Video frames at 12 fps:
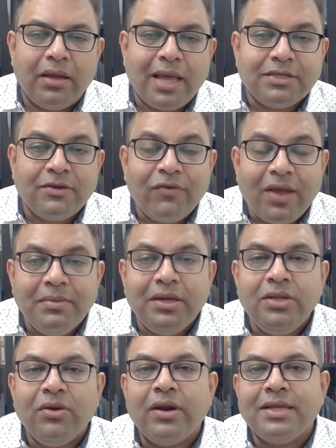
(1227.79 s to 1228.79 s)
as a
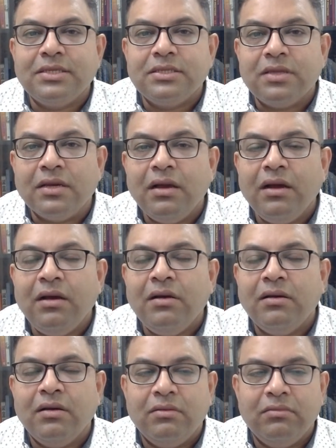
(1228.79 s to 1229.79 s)
family or as a Sangha,